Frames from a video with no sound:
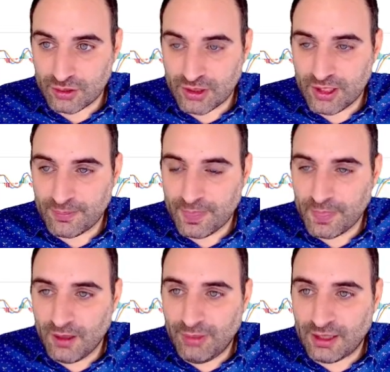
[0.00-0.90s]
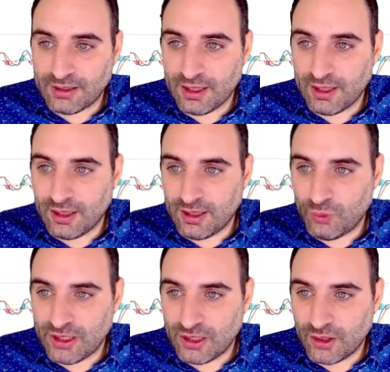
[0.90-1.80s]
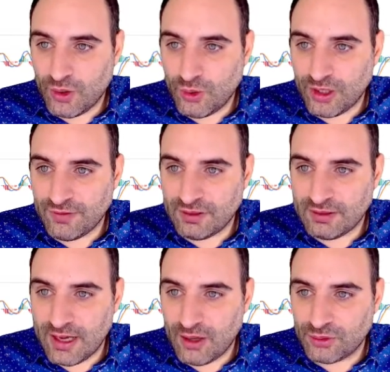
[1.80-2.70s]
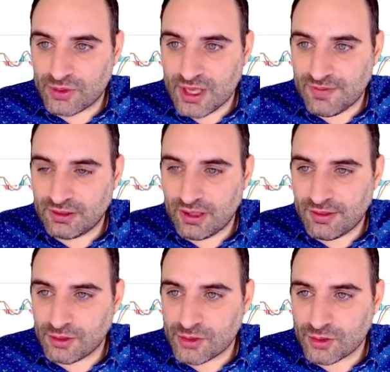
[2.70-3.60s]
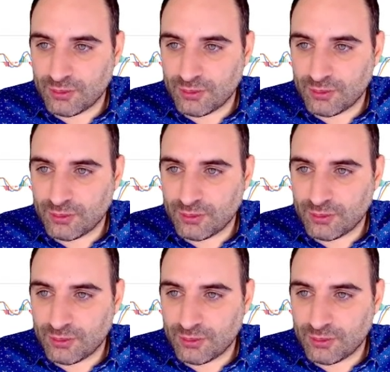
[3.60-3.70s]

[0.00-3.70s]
Okay, but we can go even down to 73 or so,